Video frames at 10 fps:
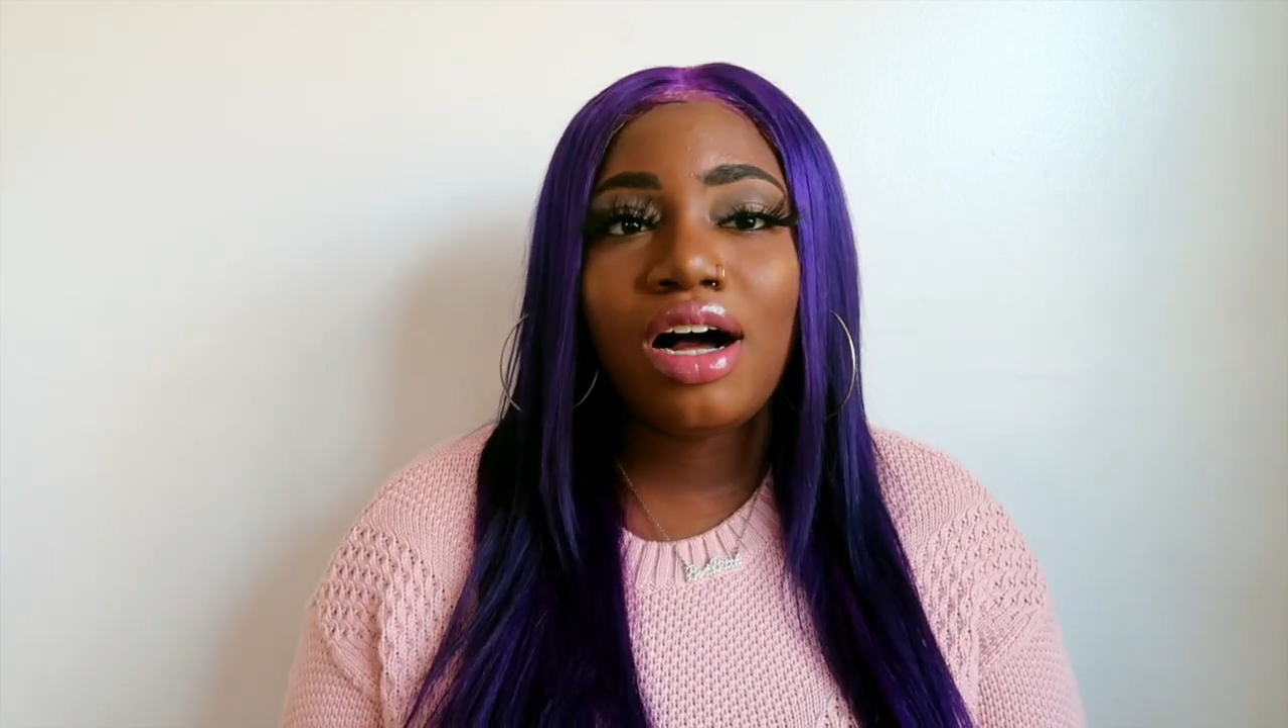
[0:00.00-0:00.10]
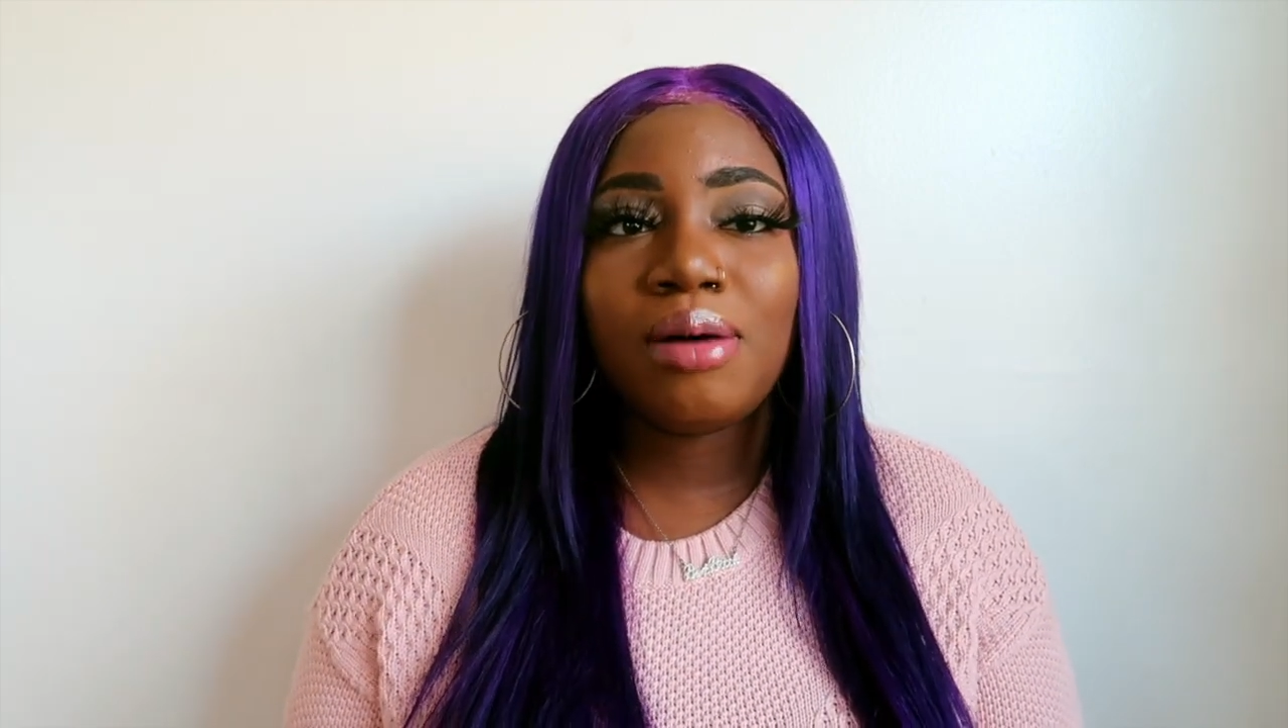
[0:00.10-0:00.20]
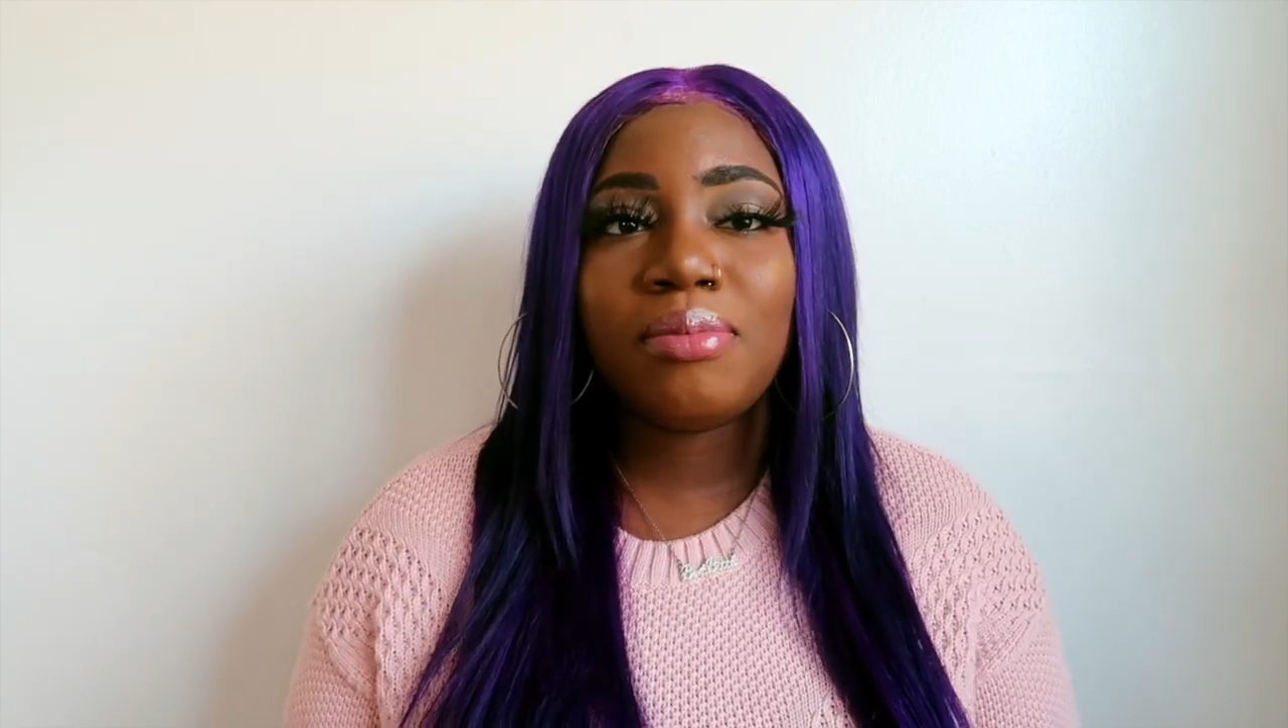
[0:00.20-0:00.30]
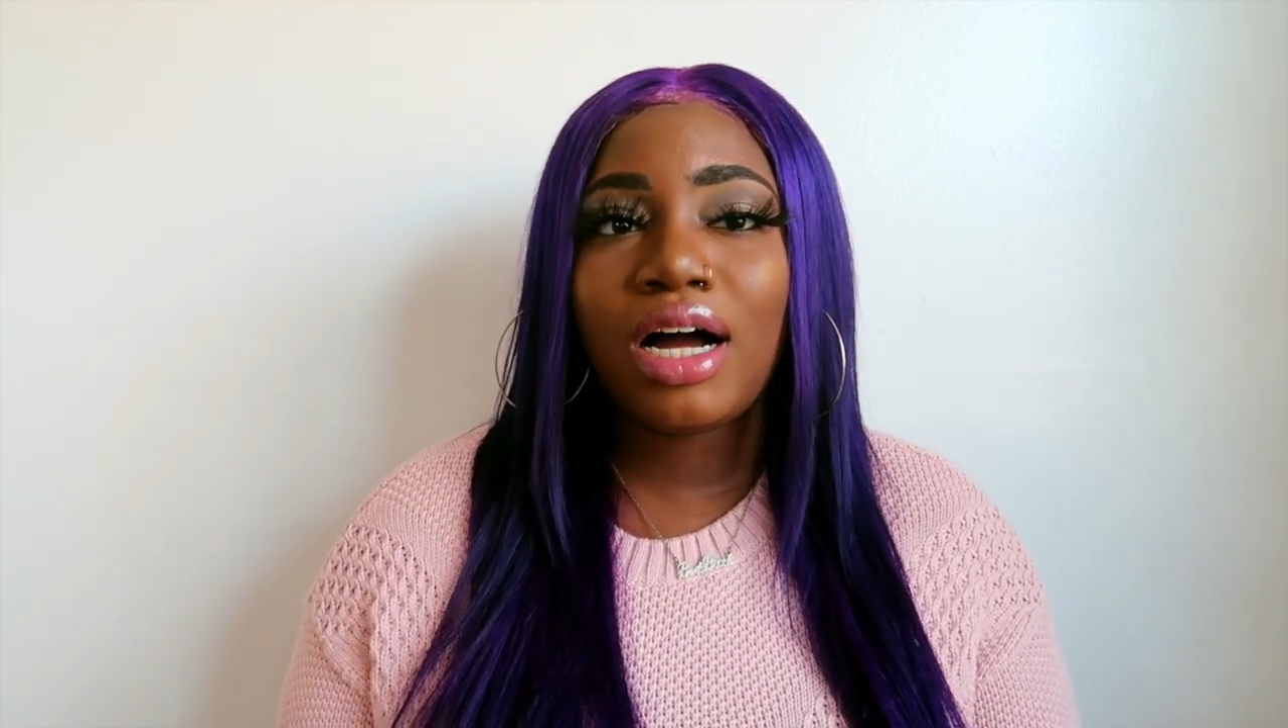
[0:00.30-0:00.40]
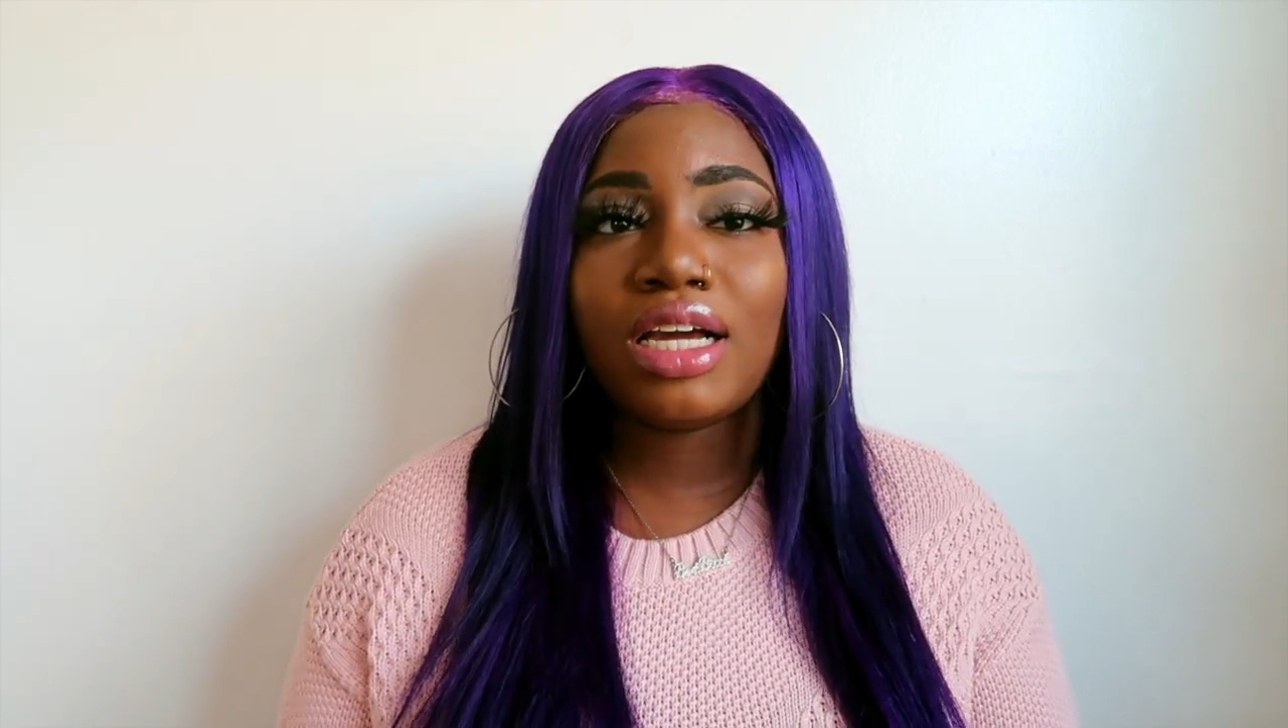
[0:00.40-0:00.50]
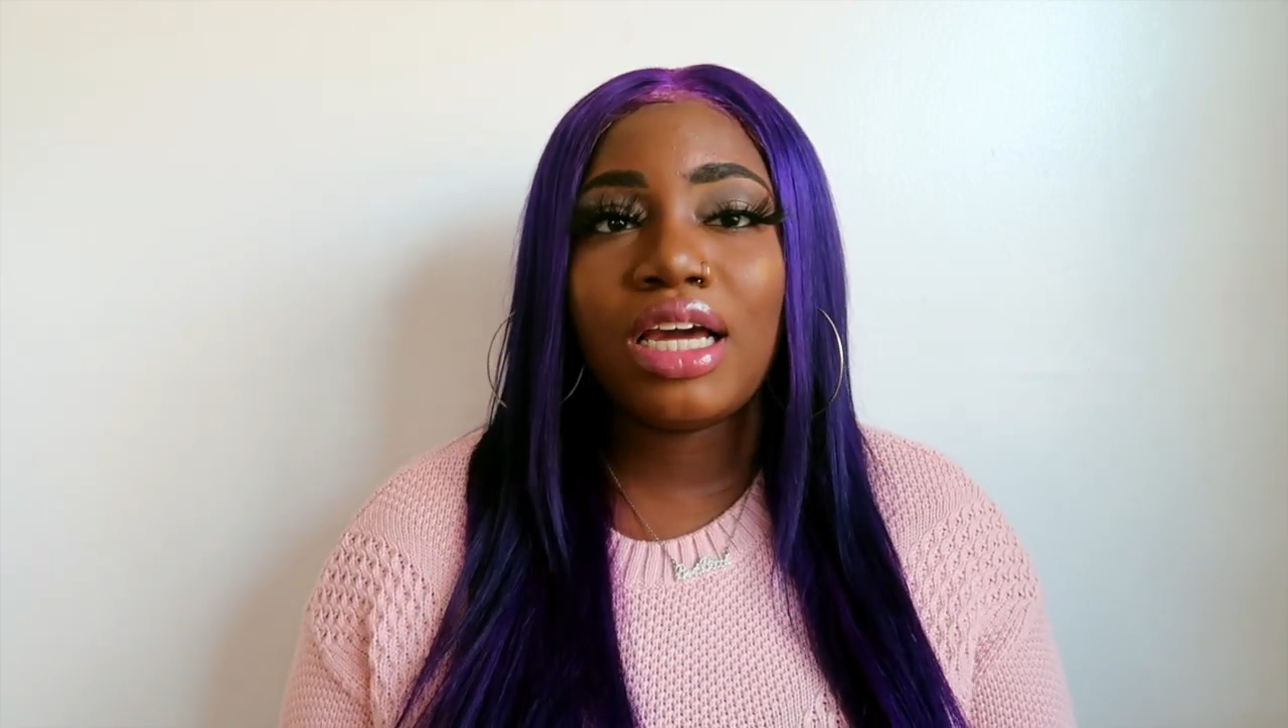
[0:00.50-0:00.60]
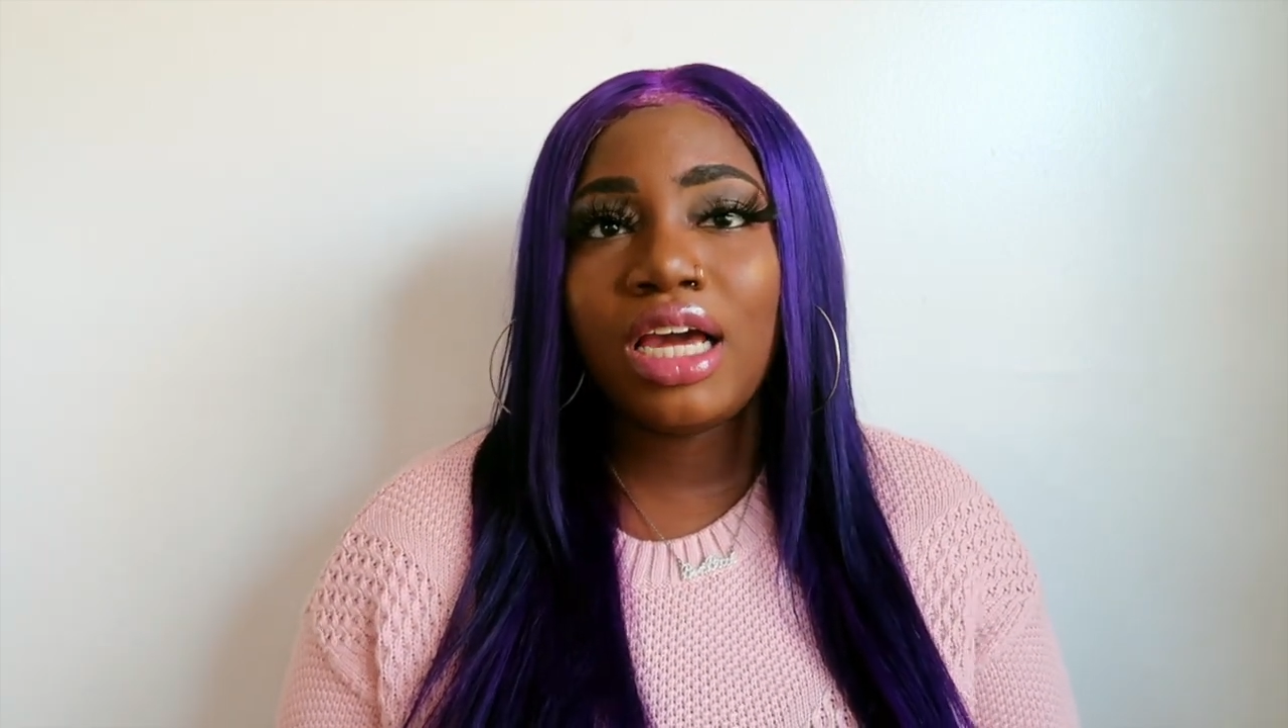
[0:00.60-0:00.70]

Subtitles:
I